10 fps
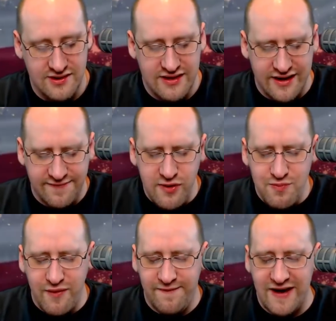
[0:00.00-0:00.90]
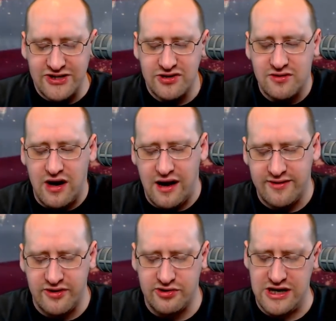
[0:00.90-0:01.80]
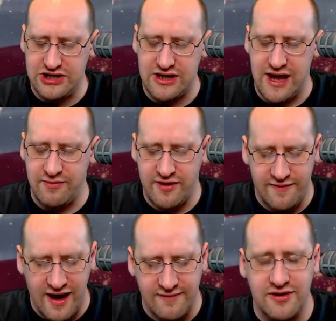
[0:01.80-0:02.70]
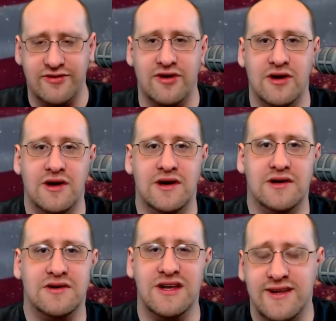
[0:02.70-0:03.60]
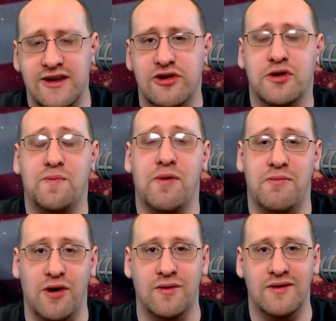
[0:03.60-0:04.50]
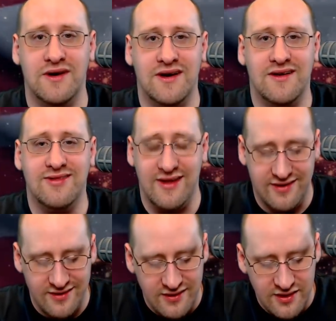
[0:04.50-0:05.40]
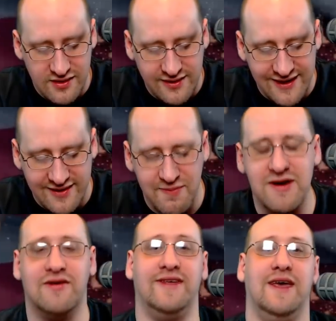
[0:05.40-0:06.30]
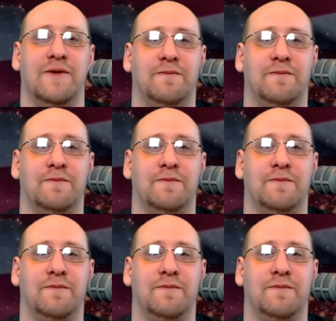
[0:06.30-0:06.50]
that a few professional concentration camp survivors continue to promote this conspiracy.